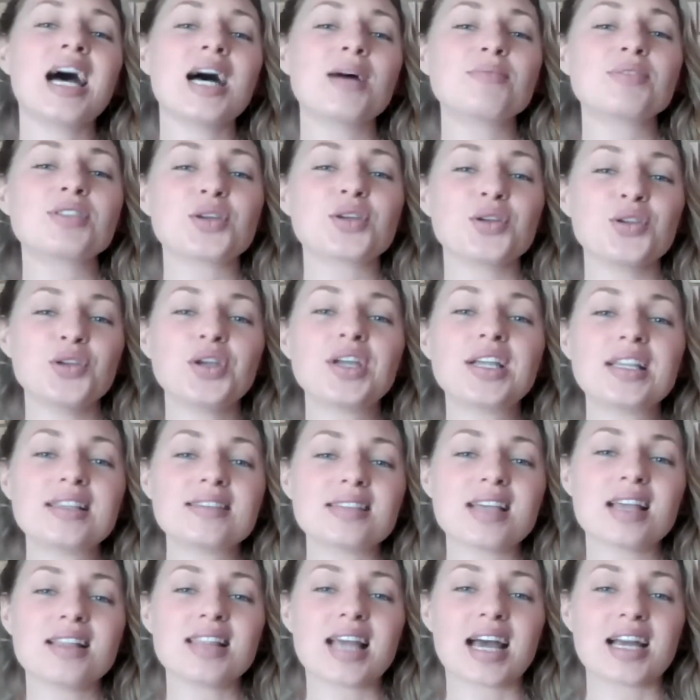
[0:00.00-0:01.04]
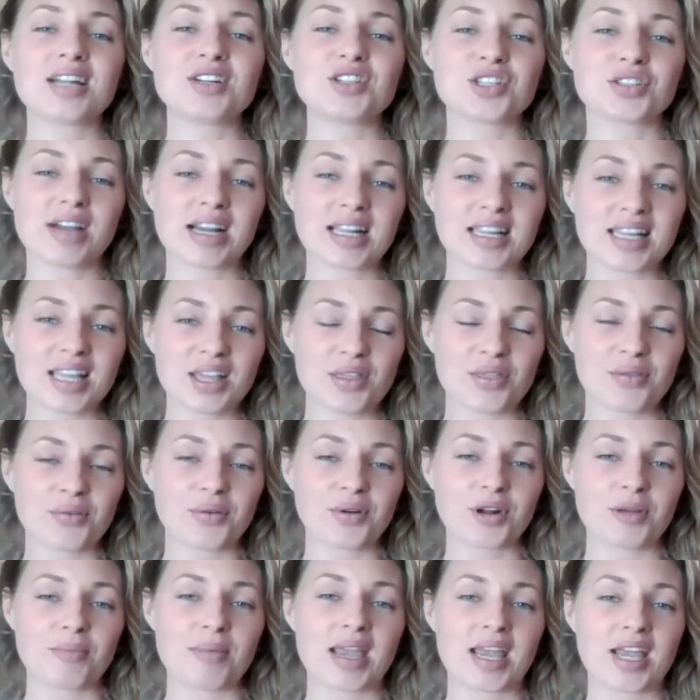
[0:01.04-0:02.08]
So you can send that directly through
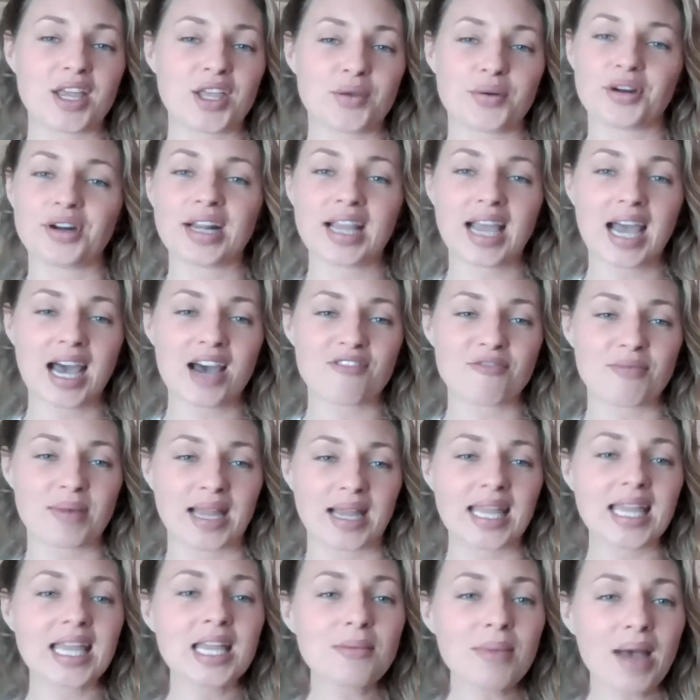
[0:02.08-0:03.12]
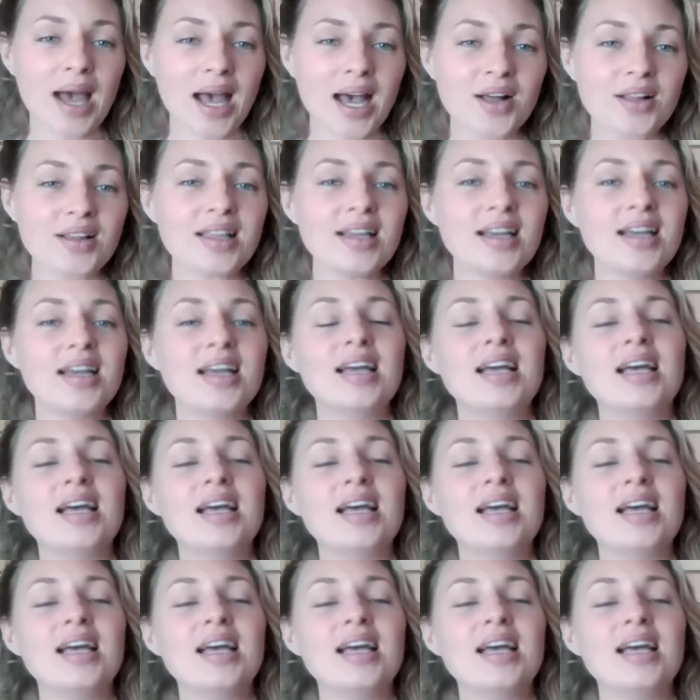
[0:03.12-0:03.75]
to me. You already have my email.